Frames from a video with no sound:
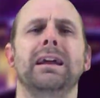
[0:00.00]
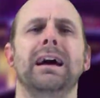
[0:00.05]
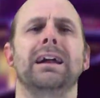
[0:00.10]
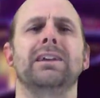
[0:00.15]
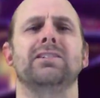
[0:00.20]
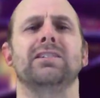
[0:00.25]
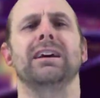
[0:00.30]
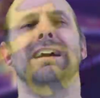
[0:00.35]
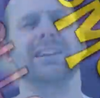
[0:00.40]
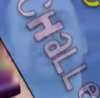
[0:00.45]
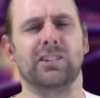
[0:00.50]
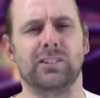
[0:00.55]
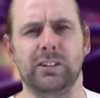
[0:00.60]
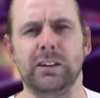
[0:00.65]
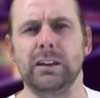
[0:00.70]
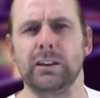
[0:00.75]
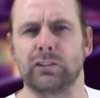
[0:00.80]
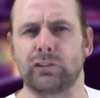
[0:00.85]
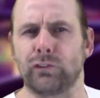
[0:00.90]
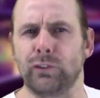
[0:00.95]
that
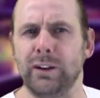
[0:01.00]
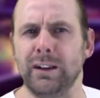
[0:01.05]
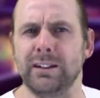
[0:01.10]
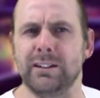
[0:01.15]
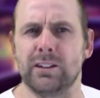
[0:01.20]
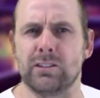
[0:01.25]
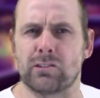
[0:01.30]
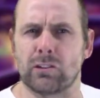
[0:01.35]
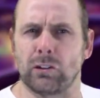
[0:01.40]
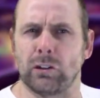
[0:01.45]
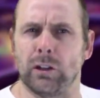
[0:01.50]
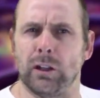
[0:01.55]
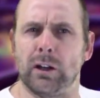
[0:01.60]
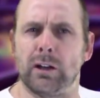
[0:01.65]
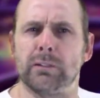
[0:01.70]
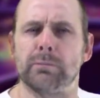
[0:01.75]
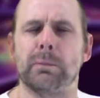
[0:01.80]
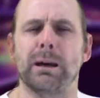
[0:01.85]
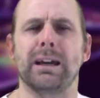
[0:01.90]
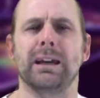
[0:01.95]
disease-free digital
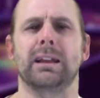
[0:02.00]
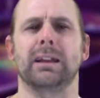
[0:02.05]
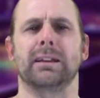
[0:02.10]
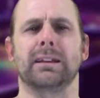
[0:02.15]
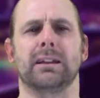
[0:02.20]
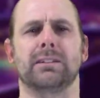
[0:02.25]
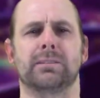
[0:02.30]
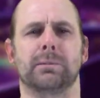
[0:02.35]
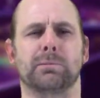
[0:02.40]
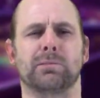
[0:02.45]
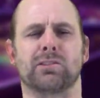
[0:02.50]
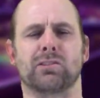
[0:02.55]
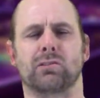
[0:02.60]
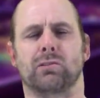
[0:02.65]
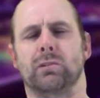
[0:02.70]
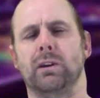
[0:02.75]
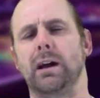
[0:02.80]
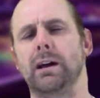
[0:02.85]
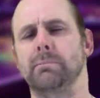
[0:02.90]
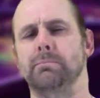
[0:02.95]
love by hitting that
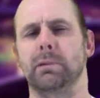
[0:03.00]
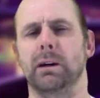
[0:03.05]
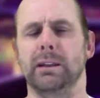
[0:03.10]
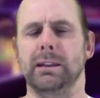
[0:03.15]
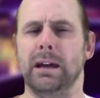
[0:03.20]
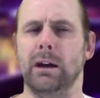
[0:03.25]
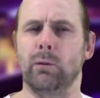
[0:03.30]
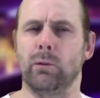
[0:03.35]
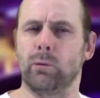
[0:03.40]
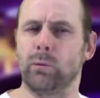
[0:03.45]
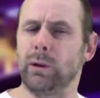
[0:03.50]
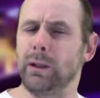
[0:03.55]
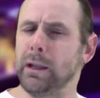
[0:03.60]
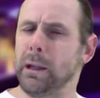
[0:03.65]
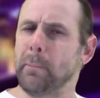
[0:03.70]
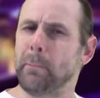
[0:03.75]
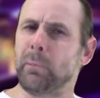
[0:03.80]
subscribe button. I would really